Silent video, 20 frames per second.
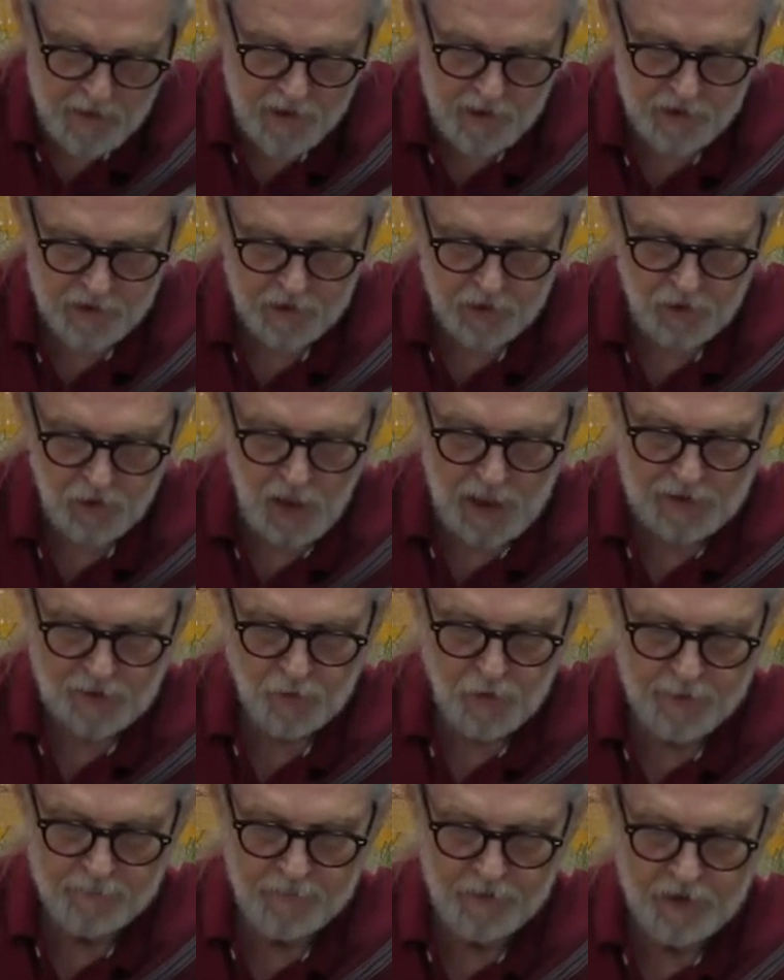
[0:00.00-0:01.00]
There's a
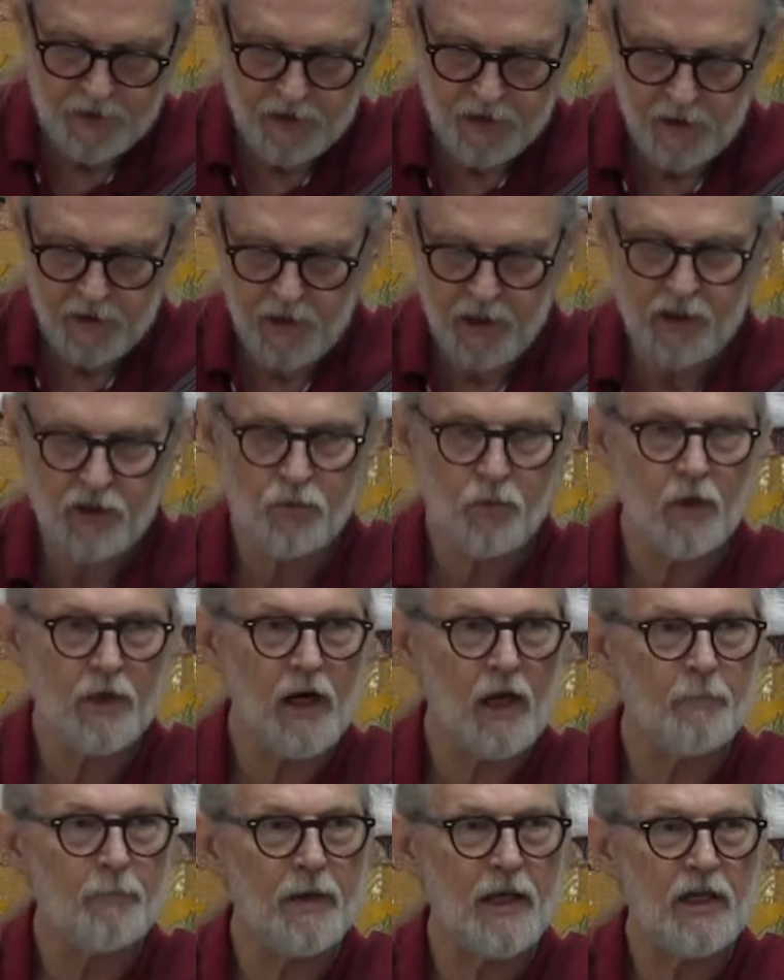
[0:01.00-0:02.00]
cross-reference to this
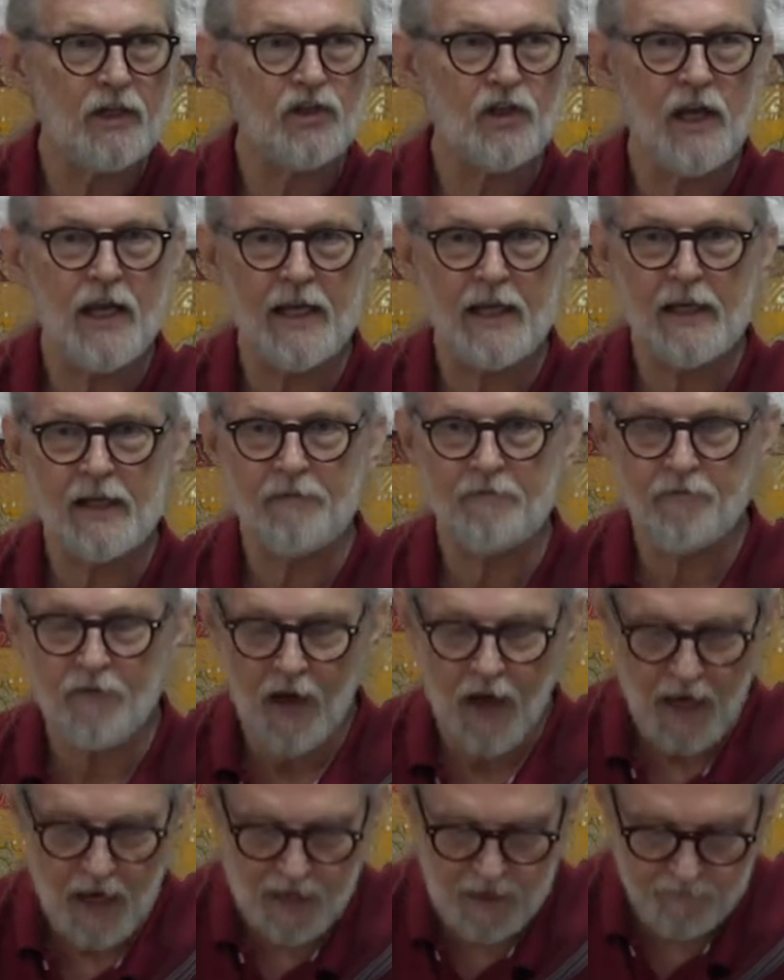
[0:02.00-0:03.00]
one on page
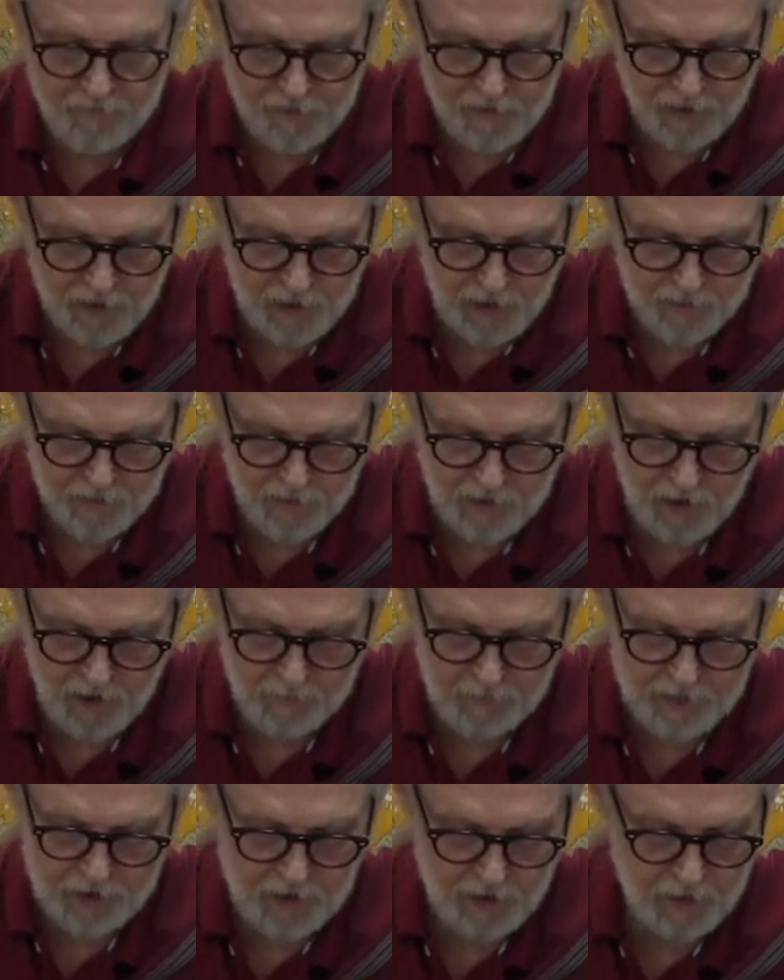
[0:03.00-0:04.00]
85 in the other
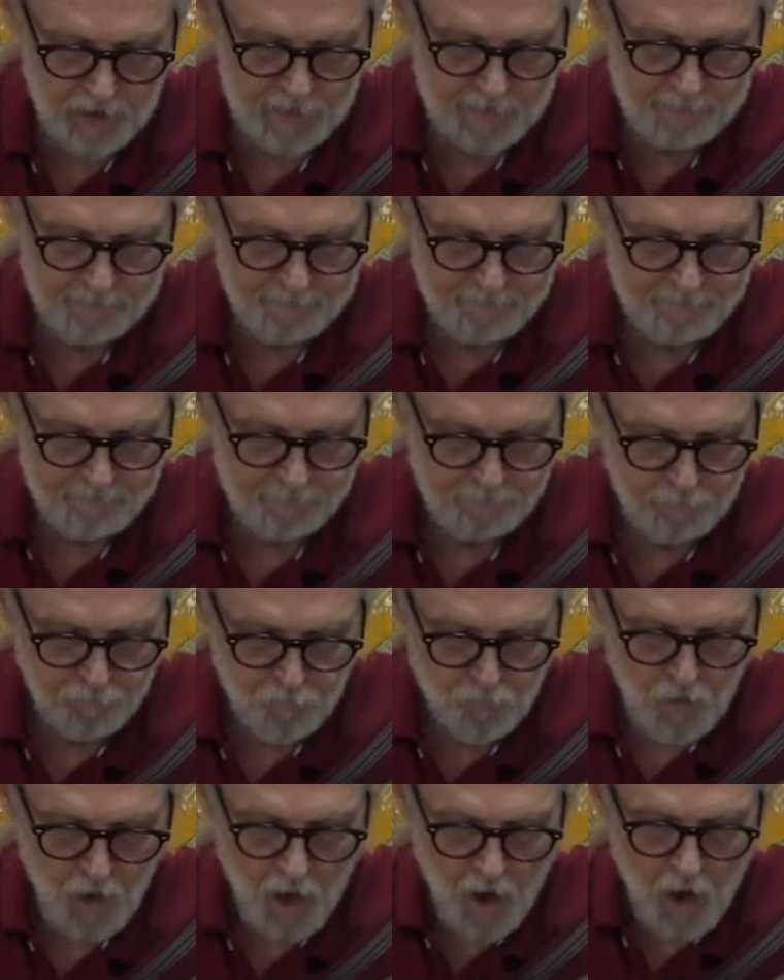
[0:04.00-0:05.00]
commentary.
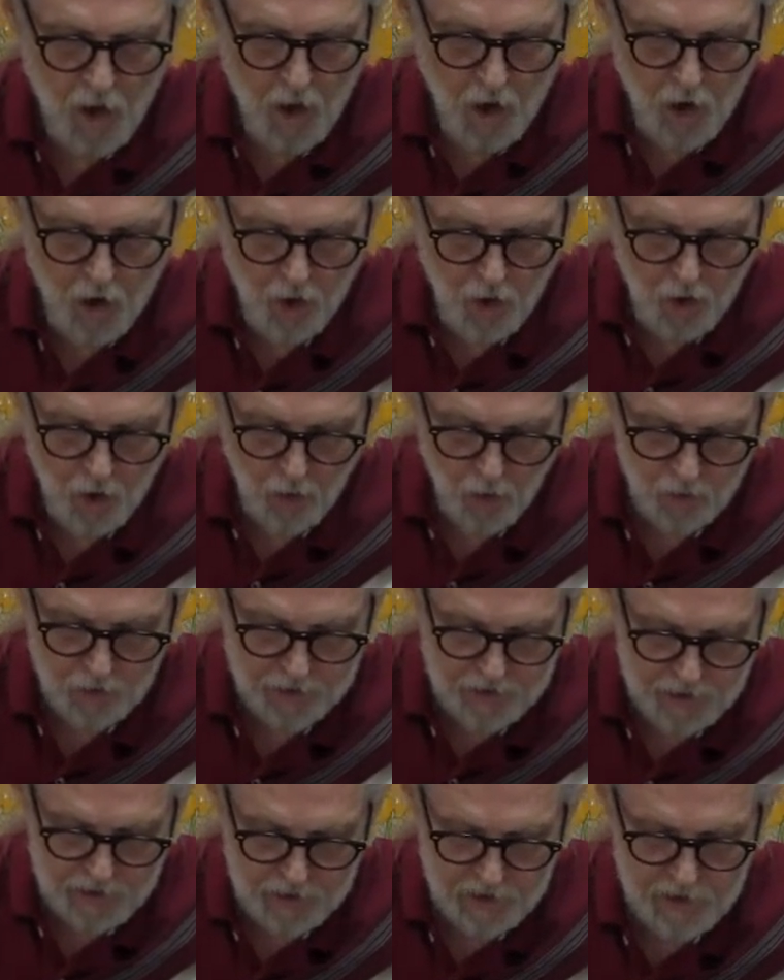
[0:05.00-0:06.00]
Ho,
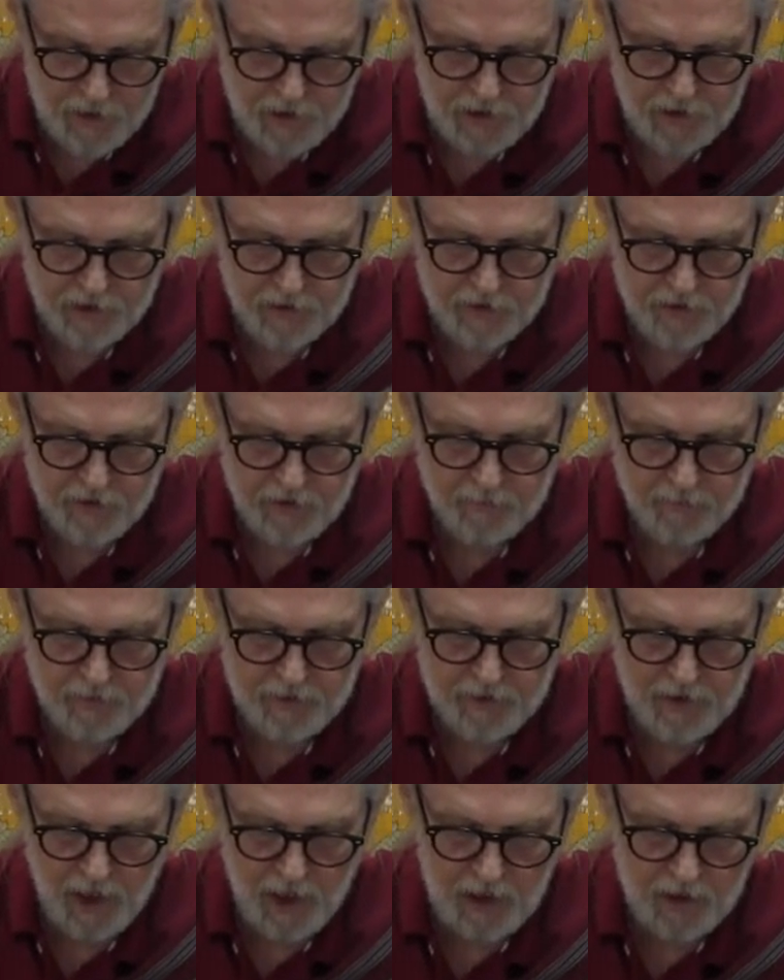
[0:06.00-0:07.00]
deities of the
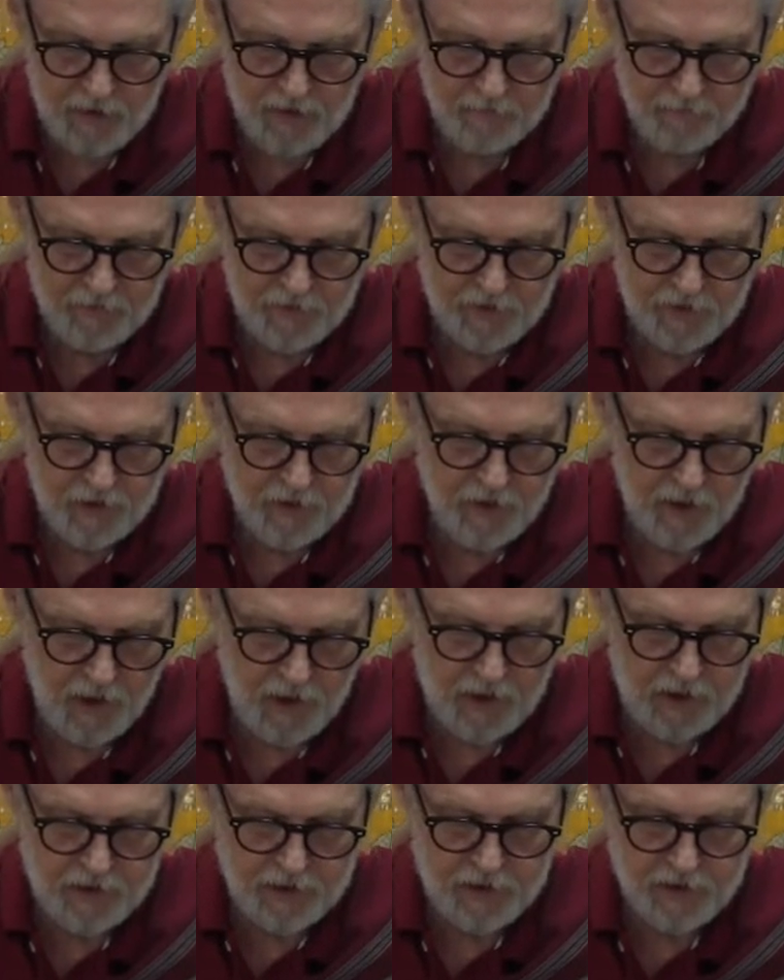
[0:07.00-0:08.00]
mandala of
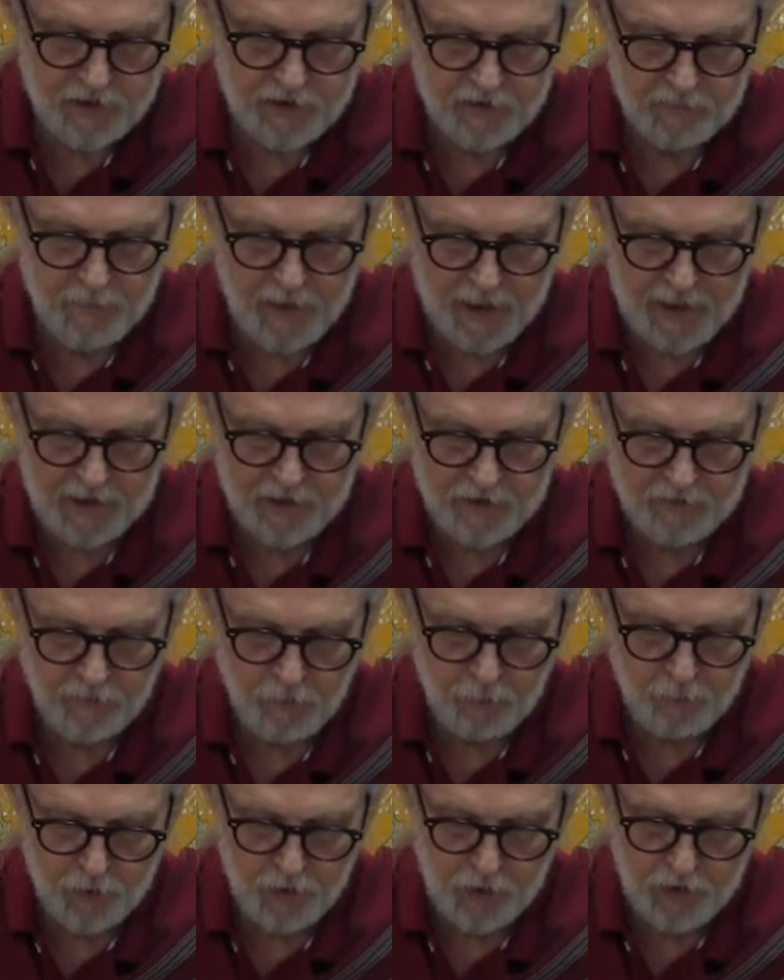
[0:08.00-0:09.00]
Vidyadharas, the samayas of
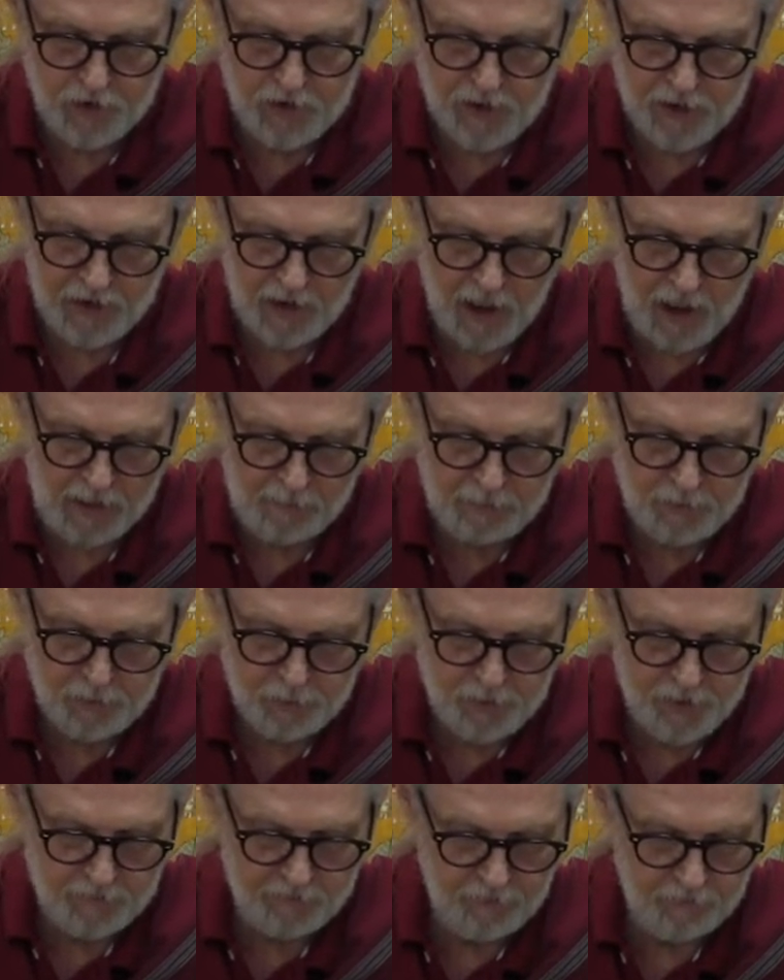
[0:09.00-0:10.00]
approach and
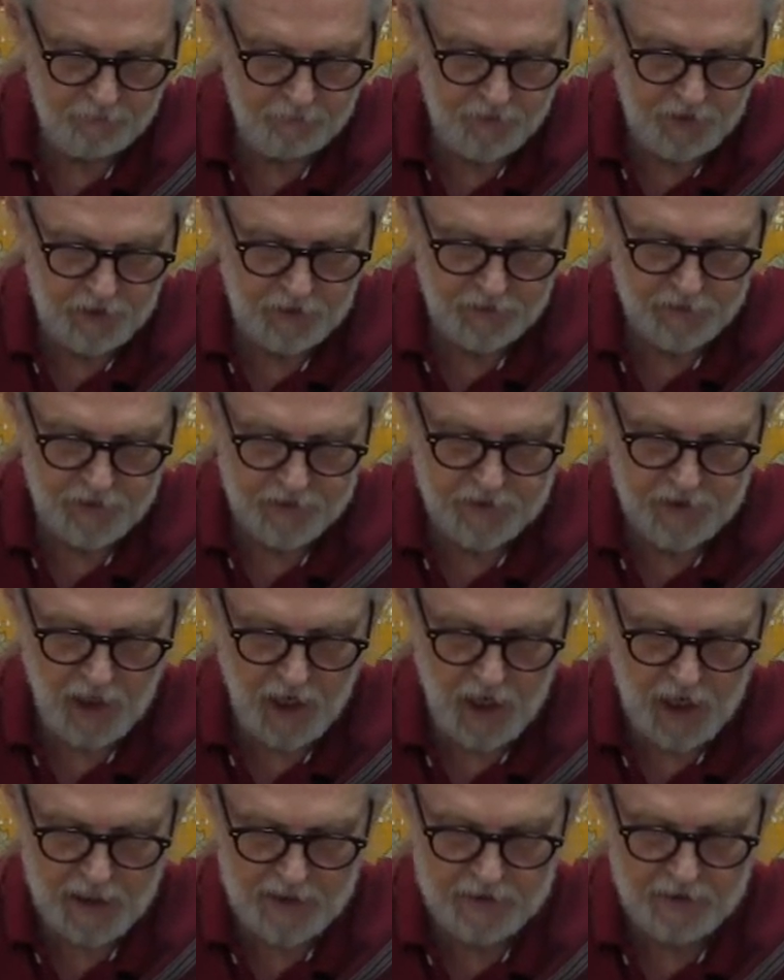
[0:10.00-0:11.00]
accomplishment are fulfilled. The
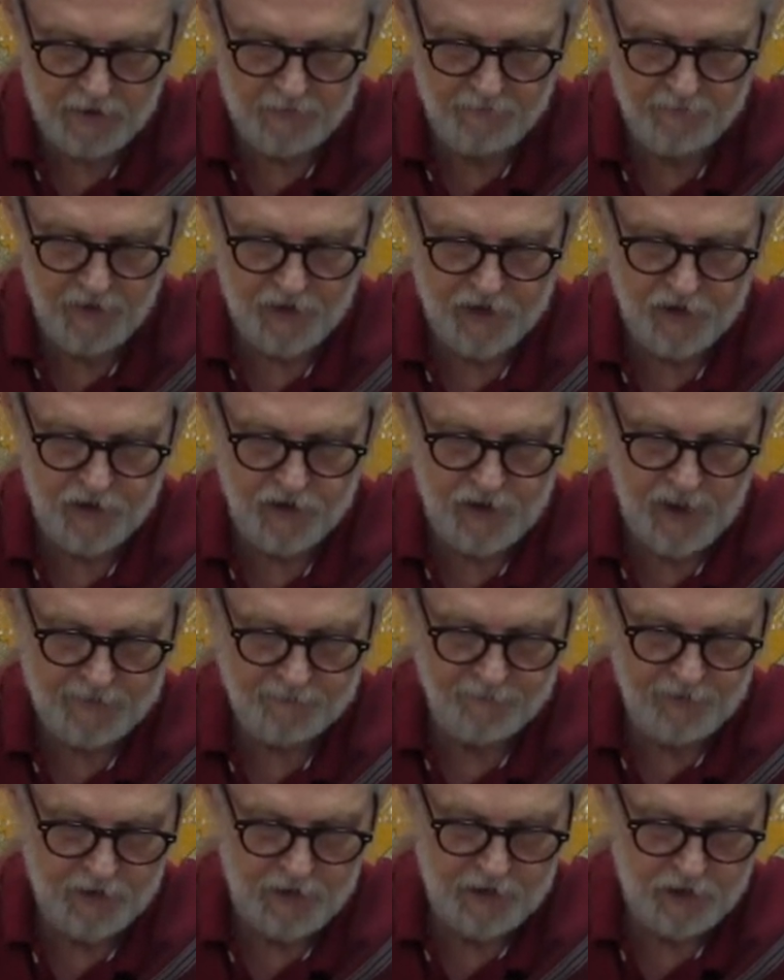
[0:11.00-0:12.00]
dawn of
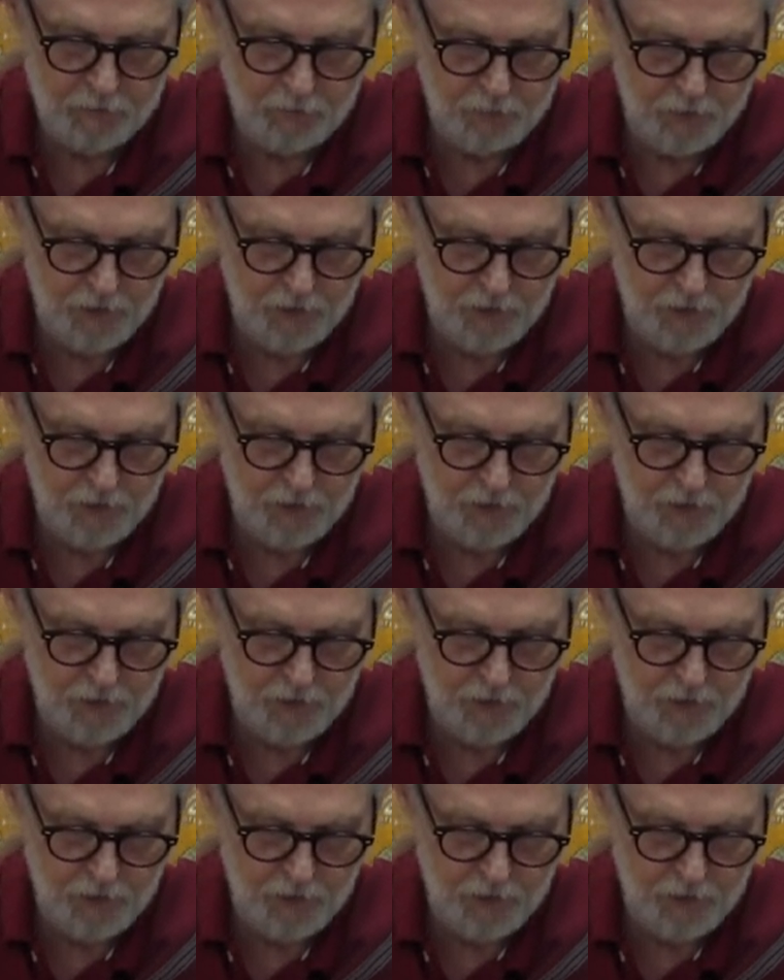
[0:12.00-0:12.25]
Vajrasattva is